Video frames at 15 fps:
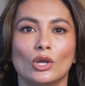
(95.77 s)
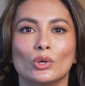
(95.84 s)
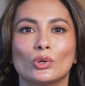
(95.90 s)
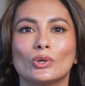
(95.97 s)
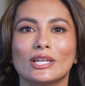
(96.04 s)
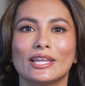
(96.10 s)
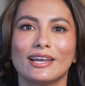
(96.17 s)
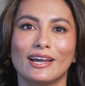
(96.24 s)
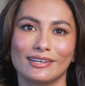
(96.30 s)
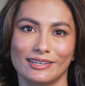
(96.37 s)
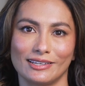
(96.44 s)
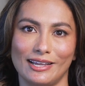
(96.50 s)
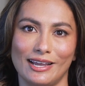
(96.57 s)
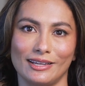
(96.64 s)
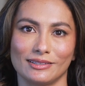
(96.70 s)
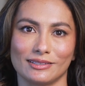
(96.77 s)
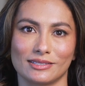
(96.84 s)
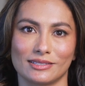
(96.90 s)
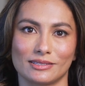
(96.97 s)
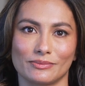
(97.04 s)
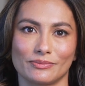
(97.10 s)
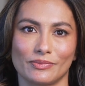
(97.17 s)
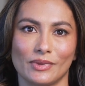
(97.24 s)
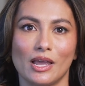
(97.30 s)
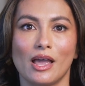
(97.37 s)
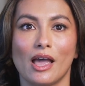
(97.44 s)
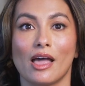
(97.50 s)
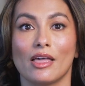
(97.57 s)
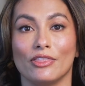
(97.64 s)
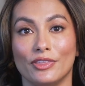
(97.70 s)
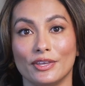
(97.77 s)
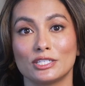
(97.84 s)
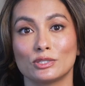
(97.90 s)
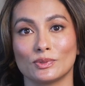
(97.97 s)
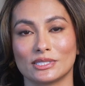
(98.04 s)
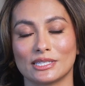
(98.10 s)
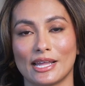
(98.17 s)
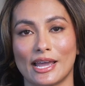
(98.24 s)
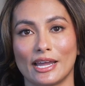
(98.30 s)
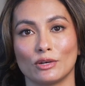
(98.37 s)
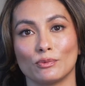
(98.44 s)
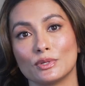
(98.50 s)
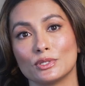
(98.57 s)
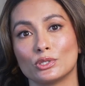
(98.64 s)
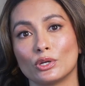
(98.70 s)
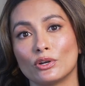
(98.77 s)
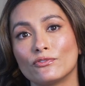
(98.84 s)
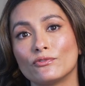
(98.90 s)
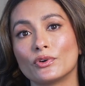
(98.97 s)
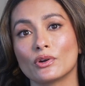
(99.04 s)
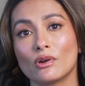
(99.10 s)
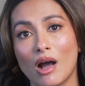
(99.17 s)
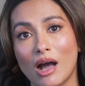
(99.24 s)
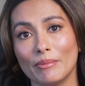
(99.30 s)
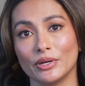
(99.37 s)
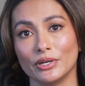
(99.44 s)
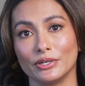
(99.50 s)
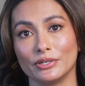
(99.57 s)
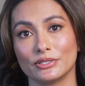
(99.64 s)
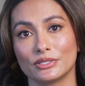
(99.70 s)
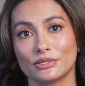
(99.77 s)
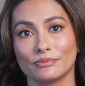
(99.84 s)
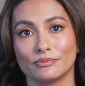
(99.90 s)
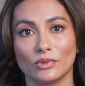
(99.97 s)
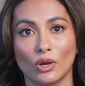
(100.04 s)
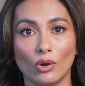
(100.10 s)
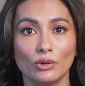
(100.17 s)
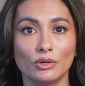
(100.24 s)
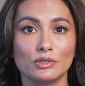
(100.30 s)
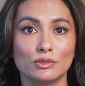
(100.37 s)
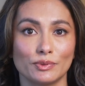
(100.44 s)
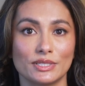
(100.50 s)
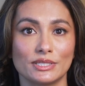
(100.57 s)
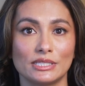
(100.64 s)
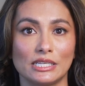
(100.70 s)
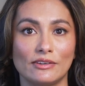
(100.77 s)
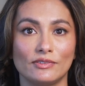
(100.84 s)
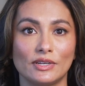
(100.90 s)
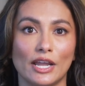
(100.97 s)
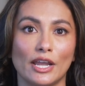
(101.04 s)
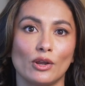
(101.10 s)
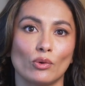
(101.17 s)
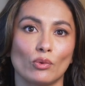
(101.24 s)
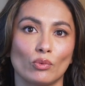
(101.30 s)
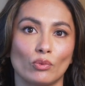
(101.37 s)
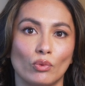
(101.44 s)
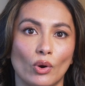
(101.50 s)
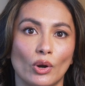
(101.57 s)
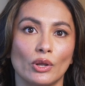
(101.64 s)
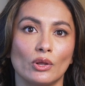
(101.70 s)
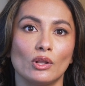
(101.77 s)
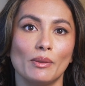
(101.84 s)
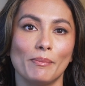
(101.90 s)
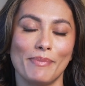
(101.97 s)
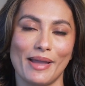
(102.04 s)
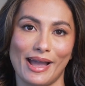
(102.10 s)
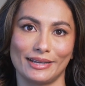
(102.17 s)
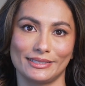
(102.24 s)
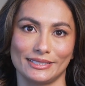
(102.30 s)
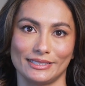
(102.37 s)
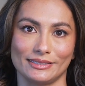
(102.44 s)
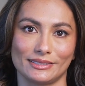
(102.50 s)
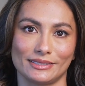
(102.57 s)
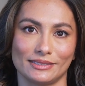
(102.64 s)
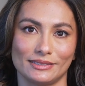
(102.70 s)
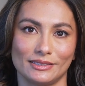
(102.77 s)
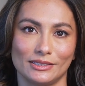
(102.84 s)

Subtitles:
Kuleana lands. This was land reserved for commoners. Owners received a royal patent.